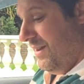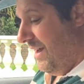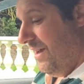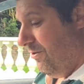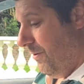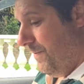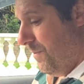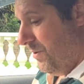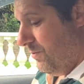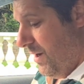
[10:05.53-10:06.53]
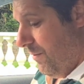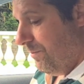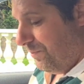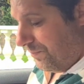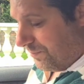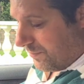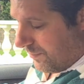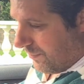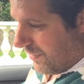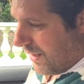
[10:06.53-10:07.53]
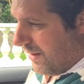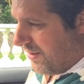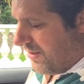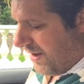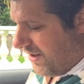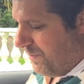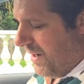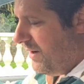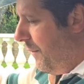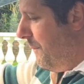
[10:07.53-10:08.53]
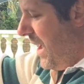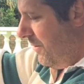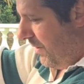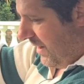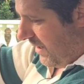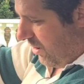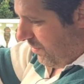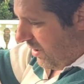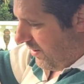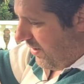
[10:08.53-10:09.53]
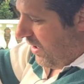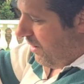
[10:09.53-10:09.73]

it ain't going to fit between them. 6-speed manual gearbox.